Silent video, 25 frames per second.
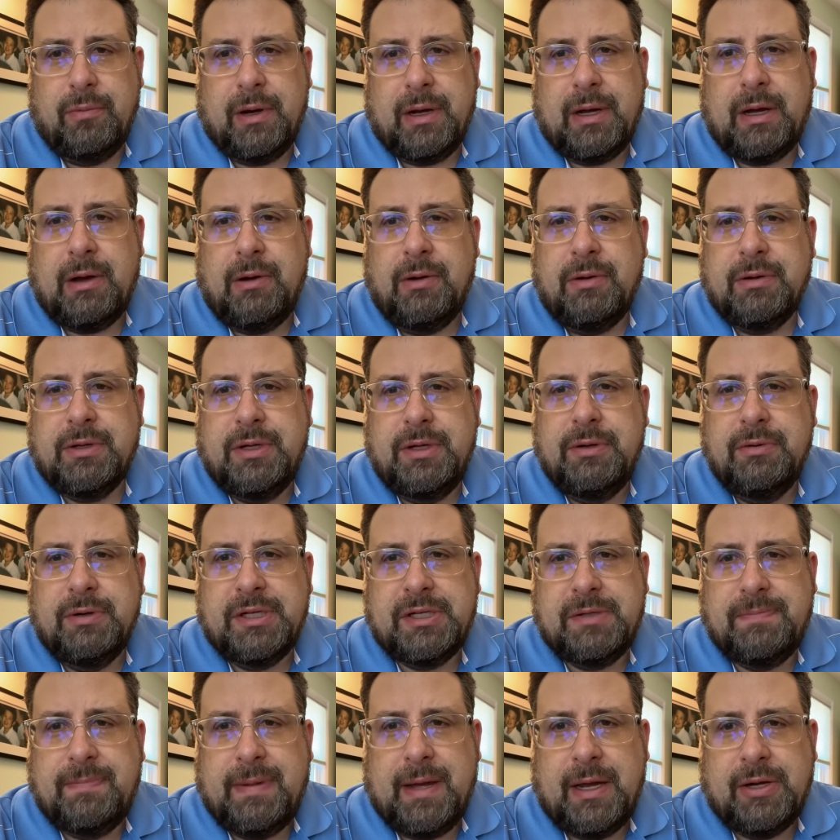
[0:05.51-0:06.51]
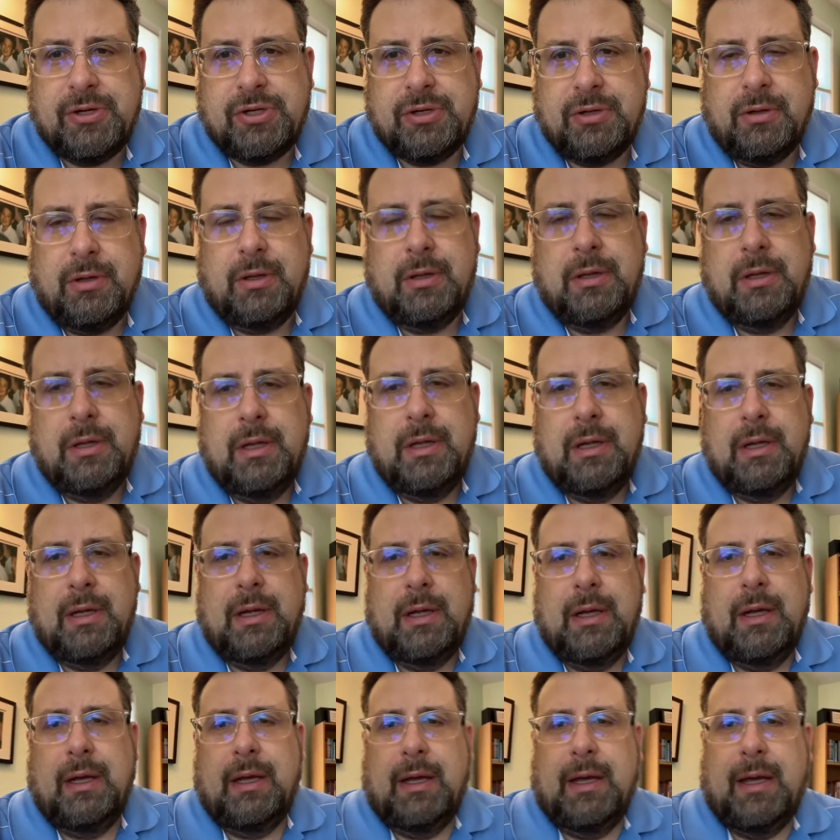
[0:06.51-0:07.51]
We're going to do a special
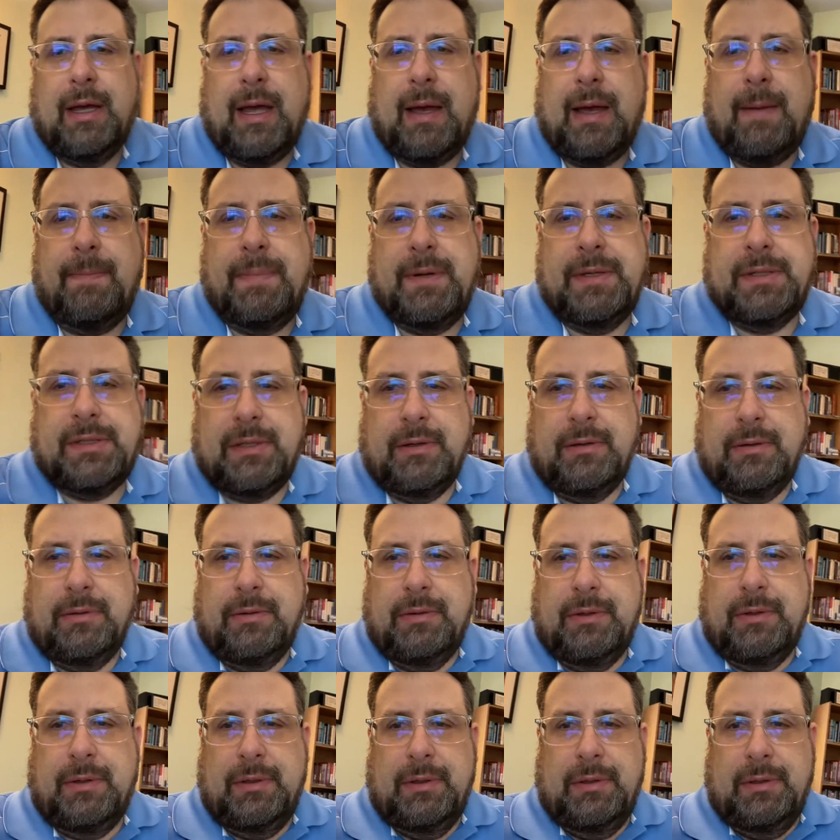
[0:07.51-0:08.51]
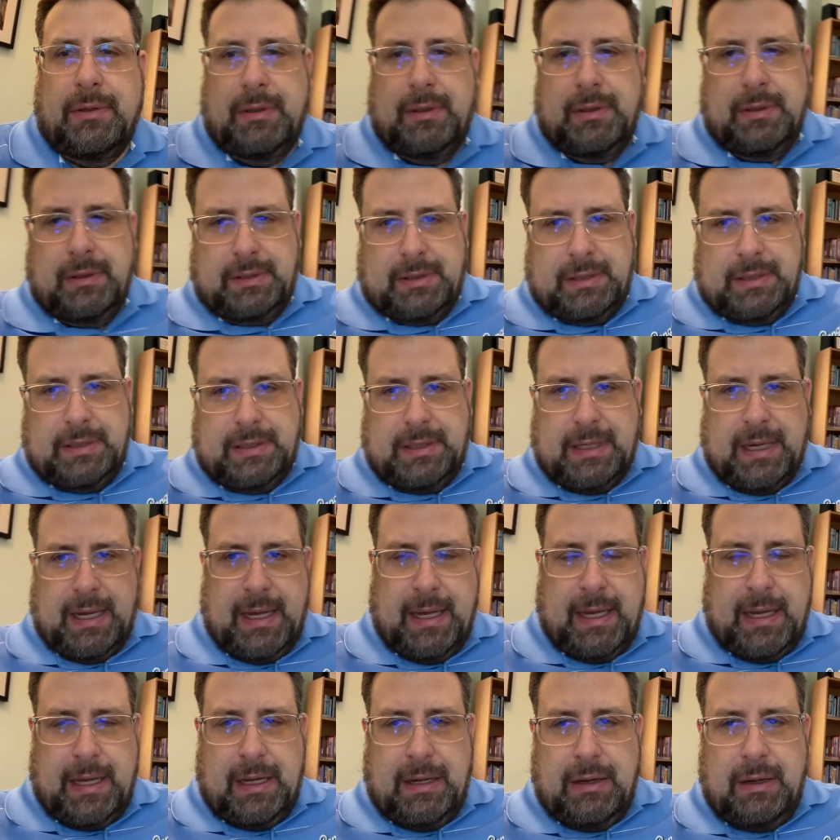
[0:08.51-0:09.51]
episode
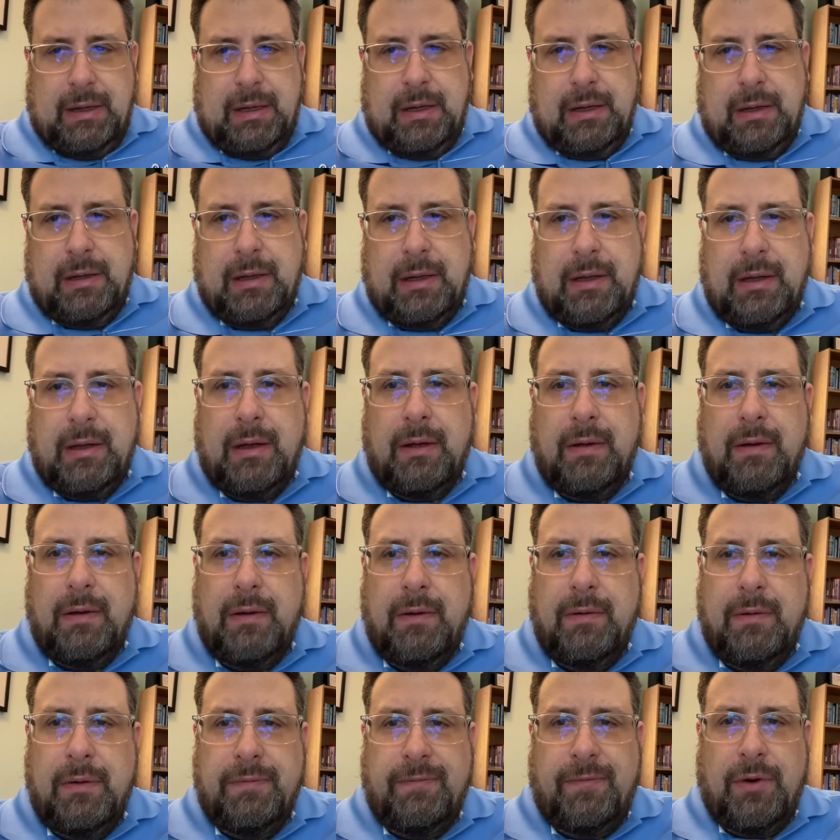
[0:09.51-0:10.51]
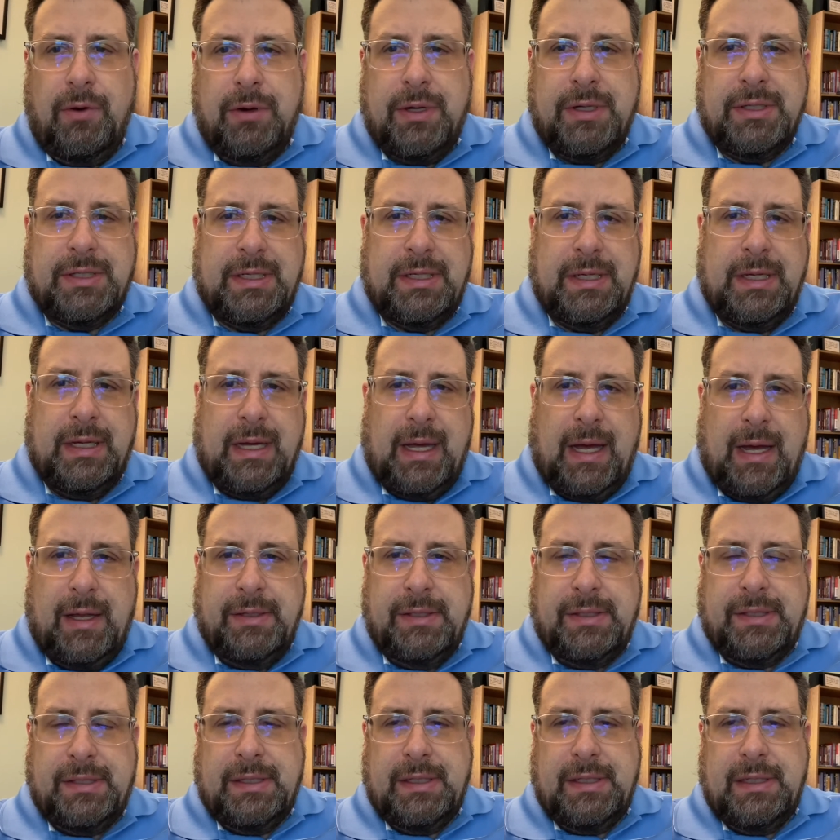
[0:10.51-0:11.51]
today focusing
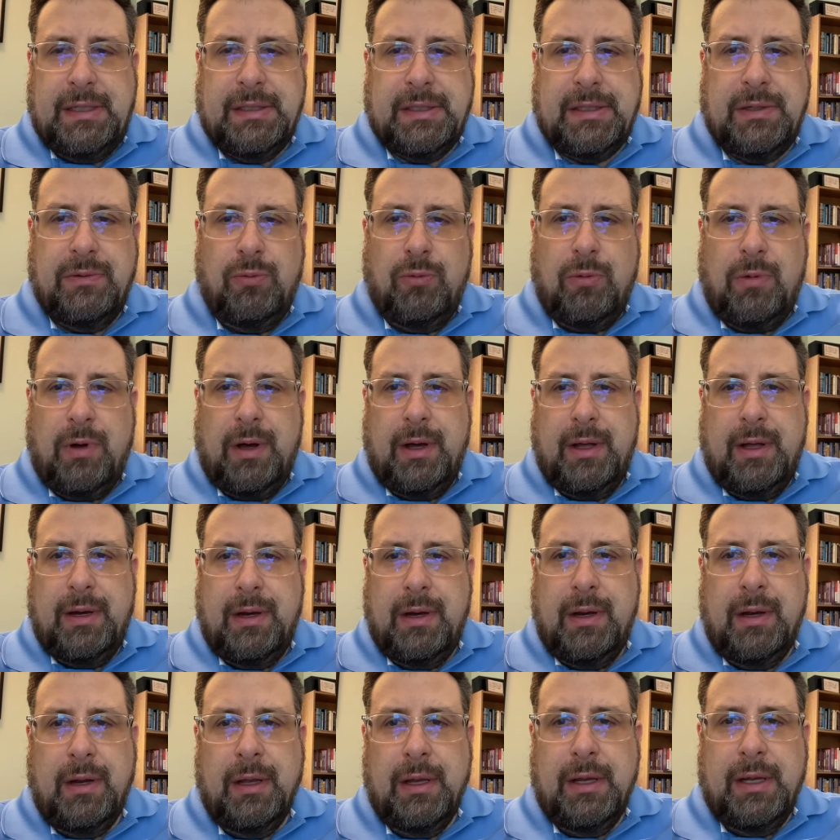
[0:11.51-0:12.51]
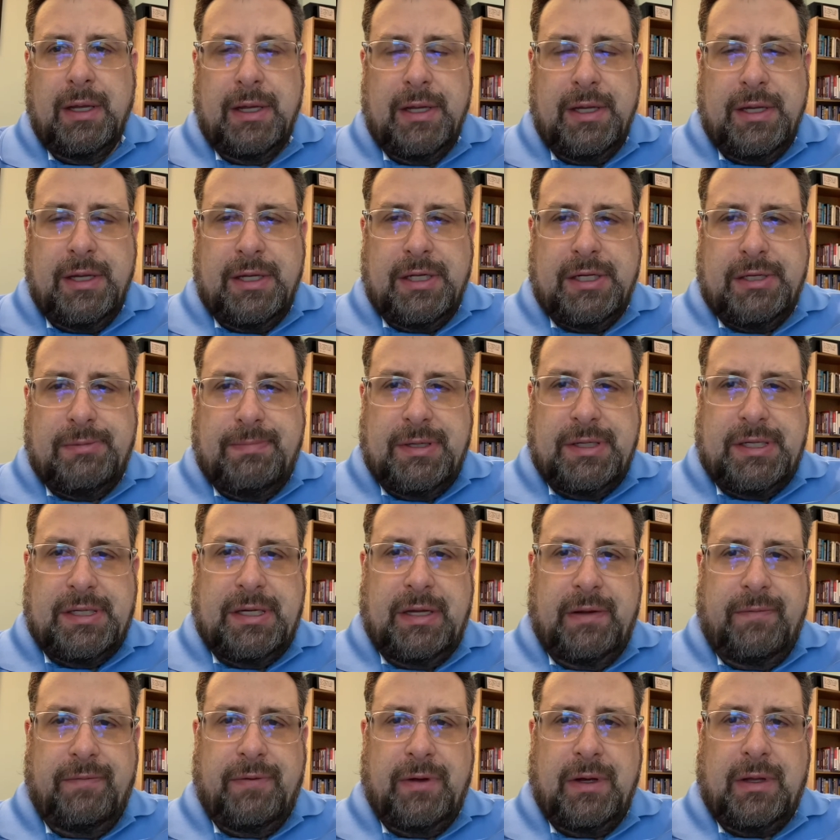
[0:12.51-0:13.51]
on Season 1,
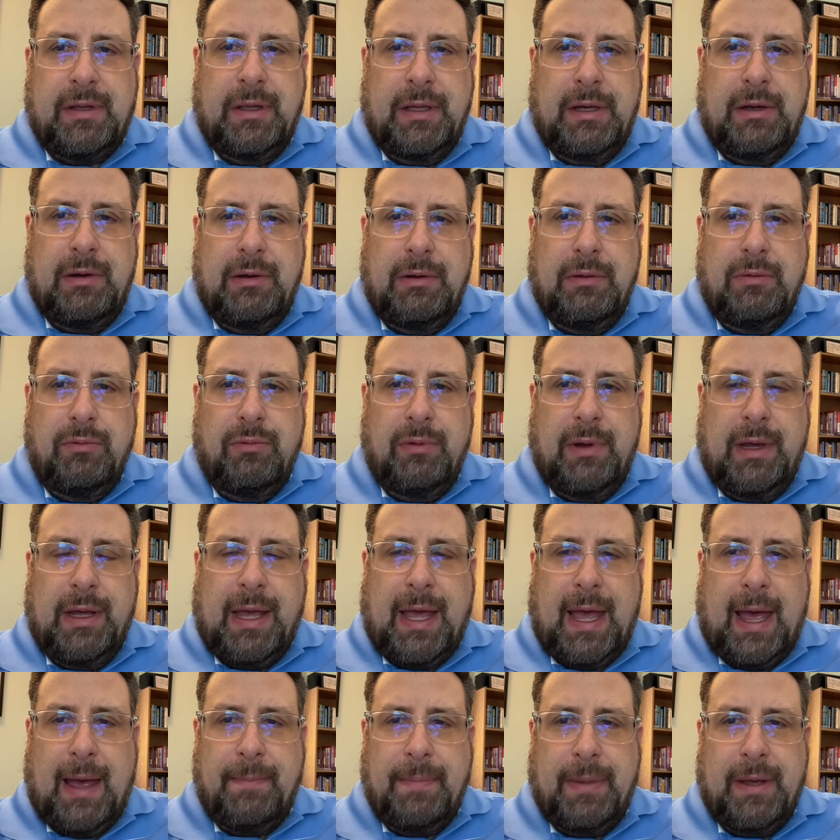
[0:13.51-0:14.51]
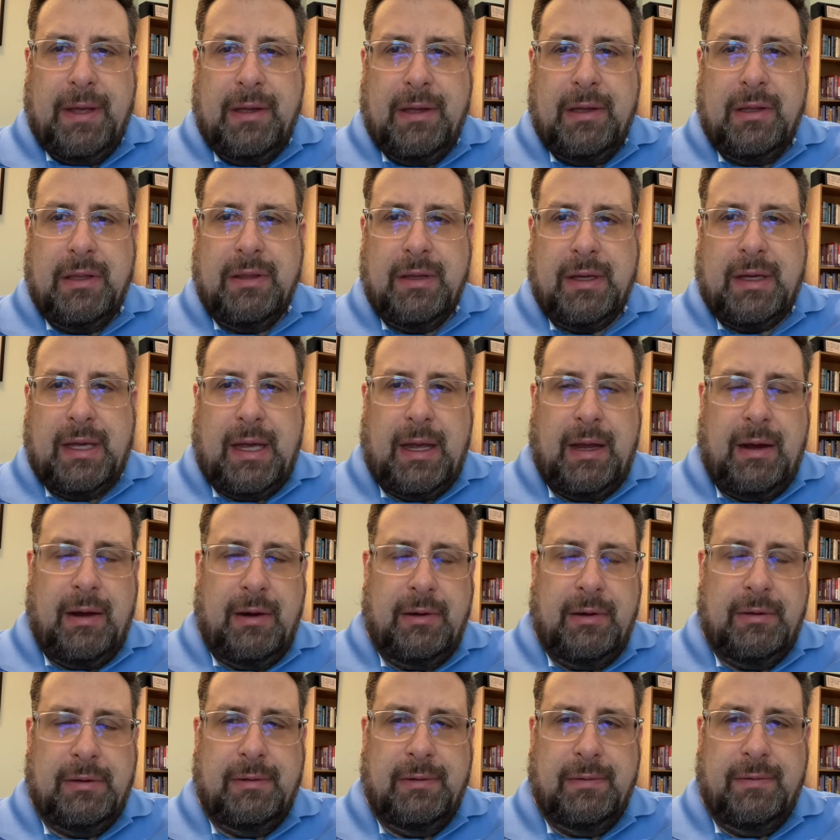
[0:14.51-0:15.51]
specifically recapping the
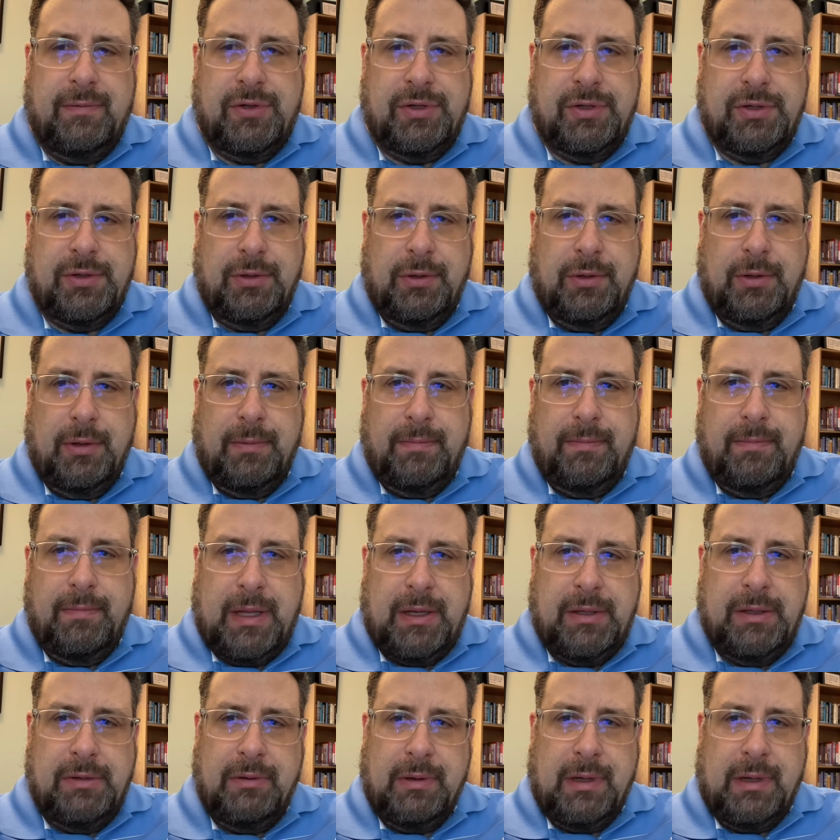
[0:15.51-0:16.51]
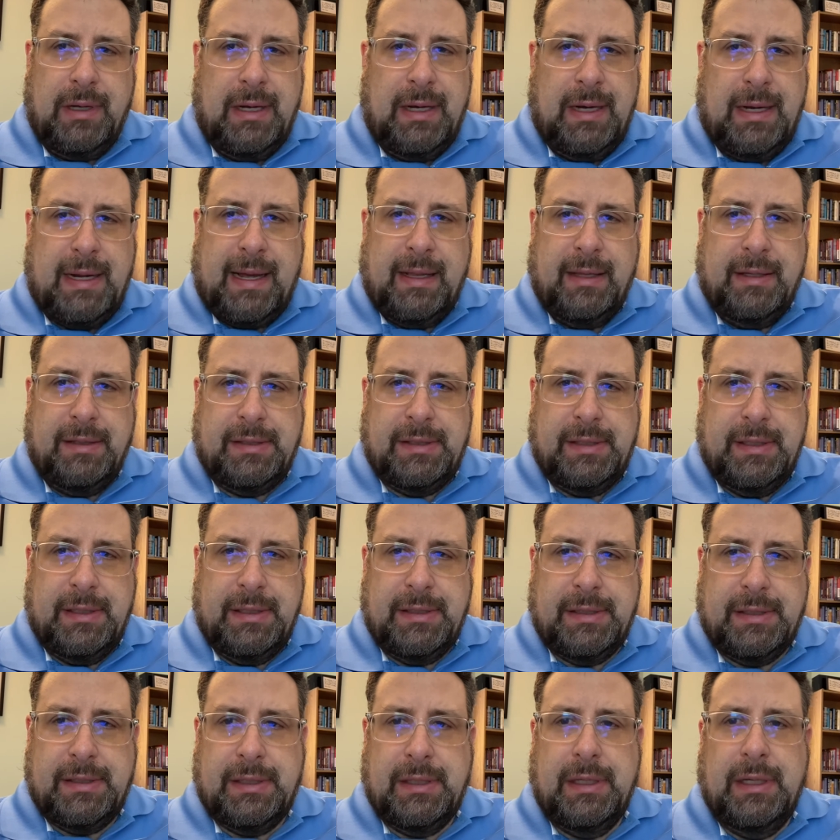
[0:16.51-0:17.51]
character of Shulem and doing an
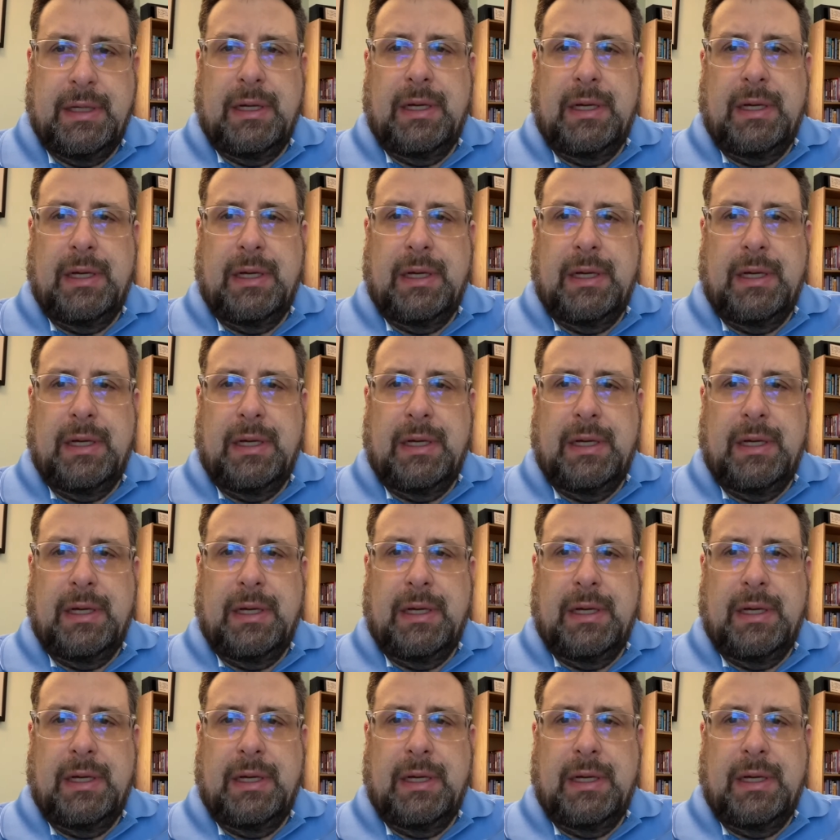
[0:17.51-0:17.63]
analysis